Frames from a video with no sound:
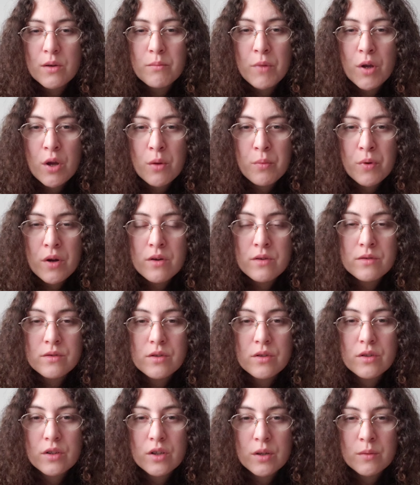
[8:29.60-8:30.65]
May your prayers
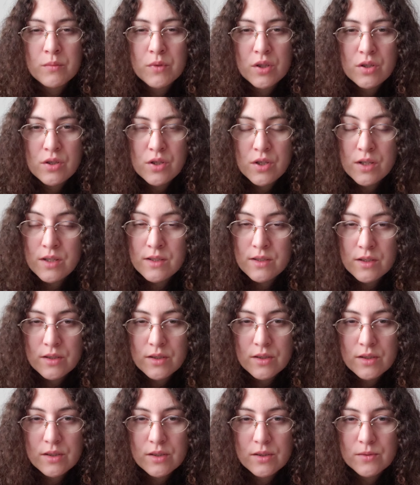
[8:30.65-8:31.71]
come to
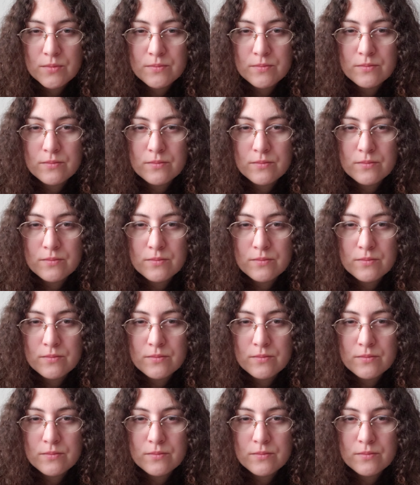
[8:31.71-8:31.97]
Jesus.